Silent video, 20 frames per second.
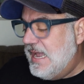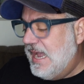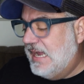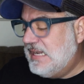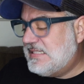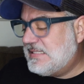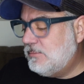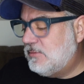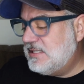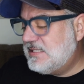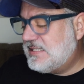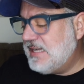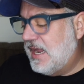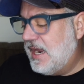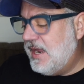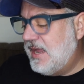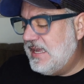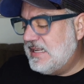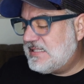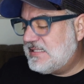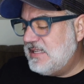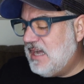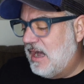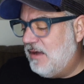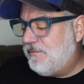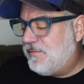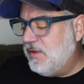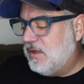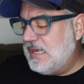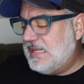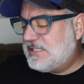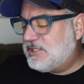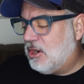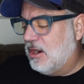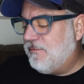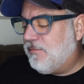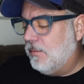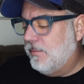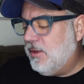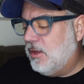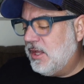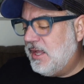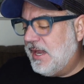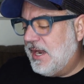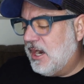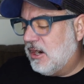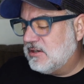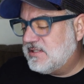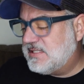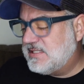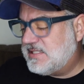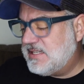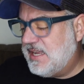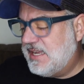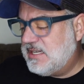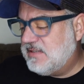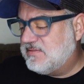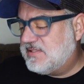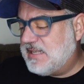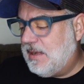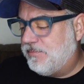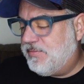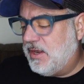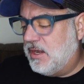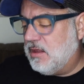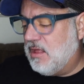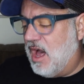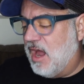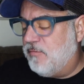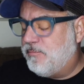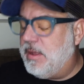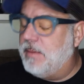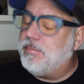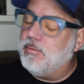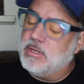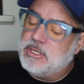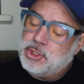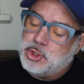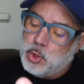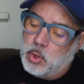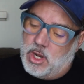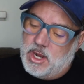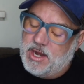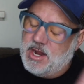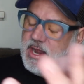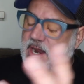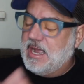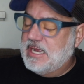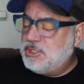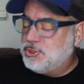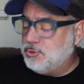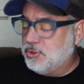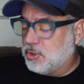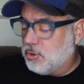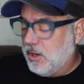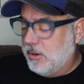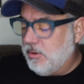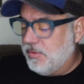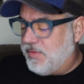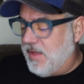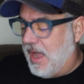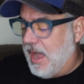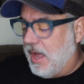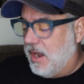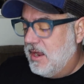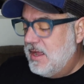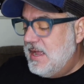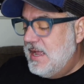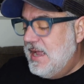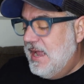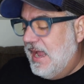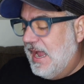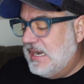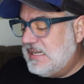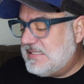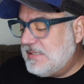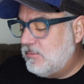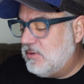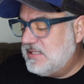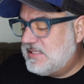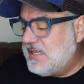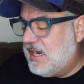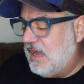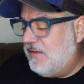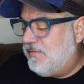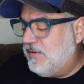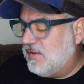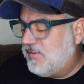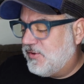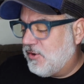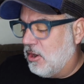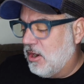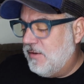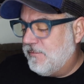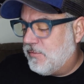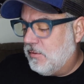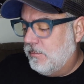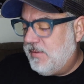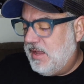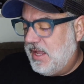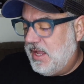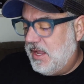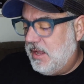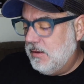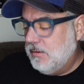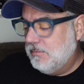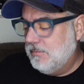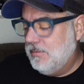And someone said, it's not feeling sorry for millionaires. It's an end of something a lot of people enjoyed. And I do agree with that. And someone said, I feel sorry for me.